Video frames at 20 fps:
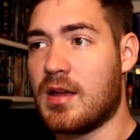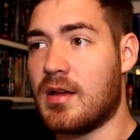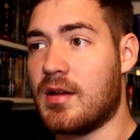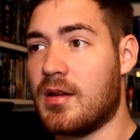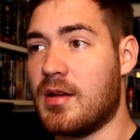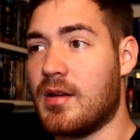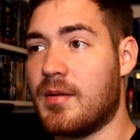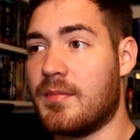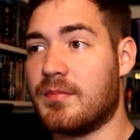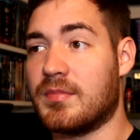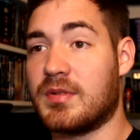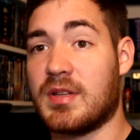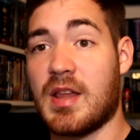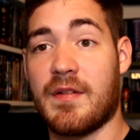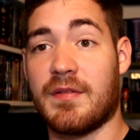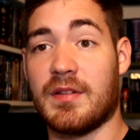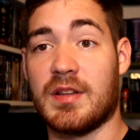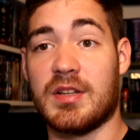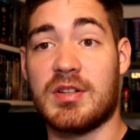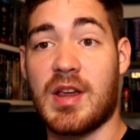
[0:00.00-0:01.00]

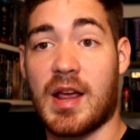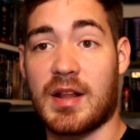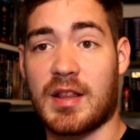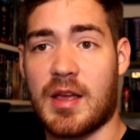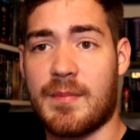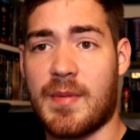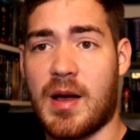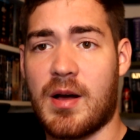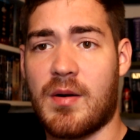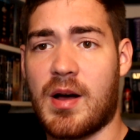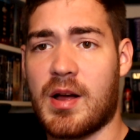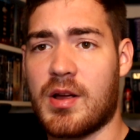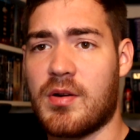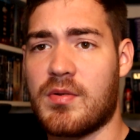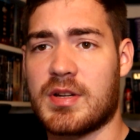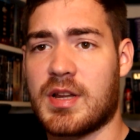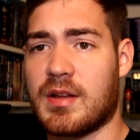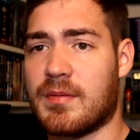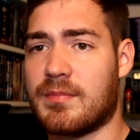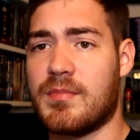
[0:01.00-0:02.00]
Definitely check them out. I
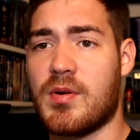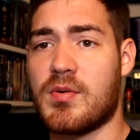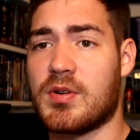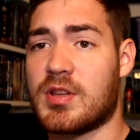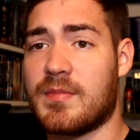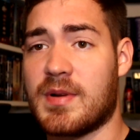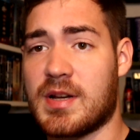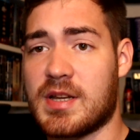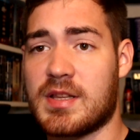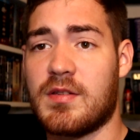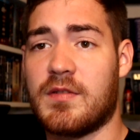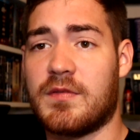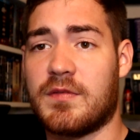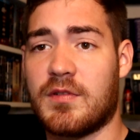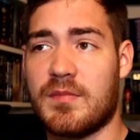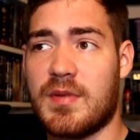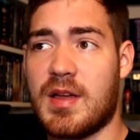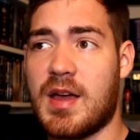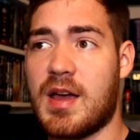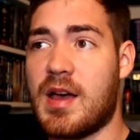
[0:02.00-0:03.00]
always get most of my stuff
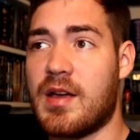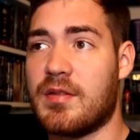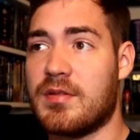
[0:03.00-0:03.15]
from there,